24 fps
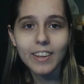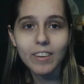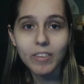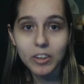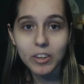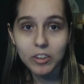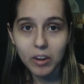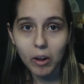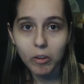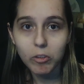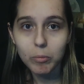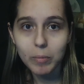He
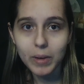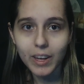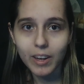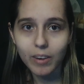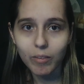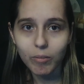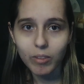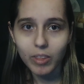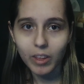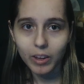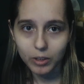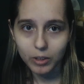reached out to me
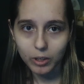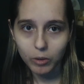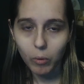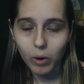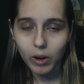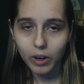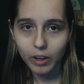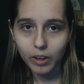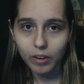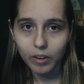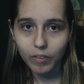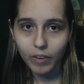and was like, do you
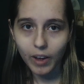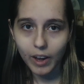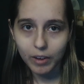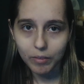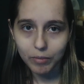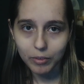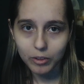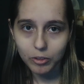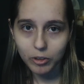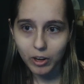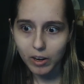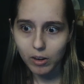want to
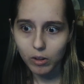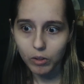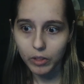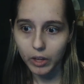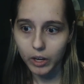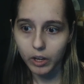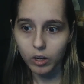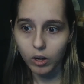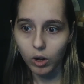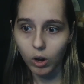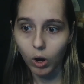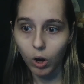edit for the channel? I was
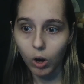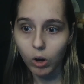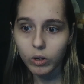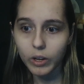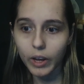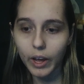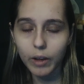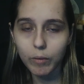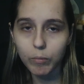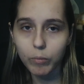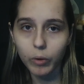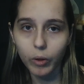like, oh,
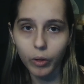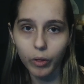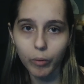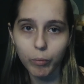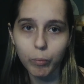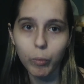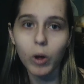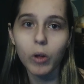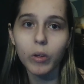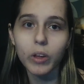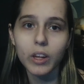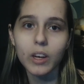okay.
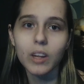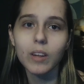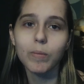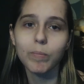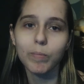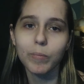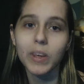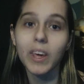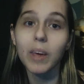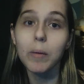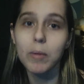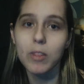Well, he
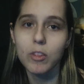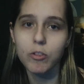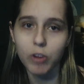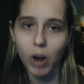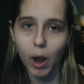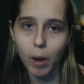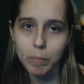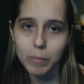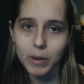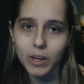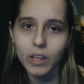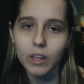didn't give me the
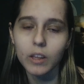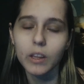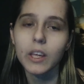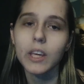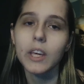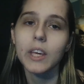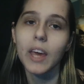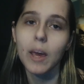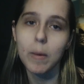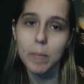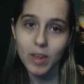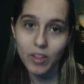job immediately.
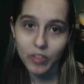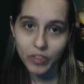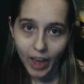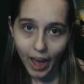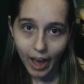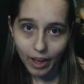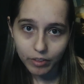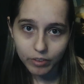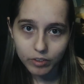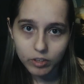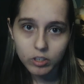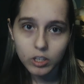He gave me a
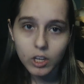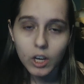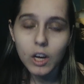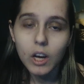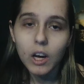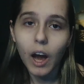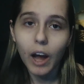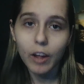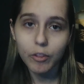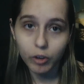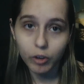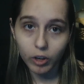test.
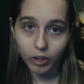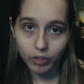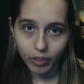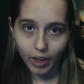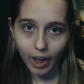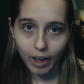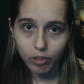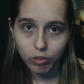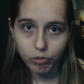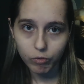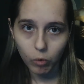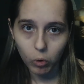I took a
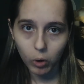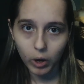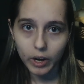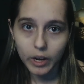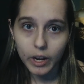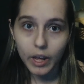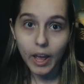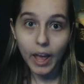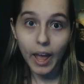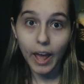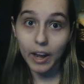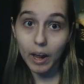test for
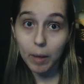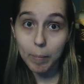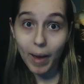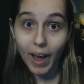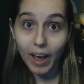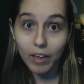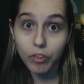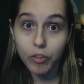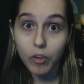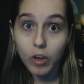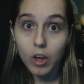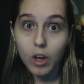it and I
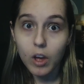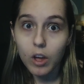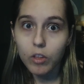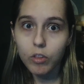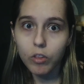passed.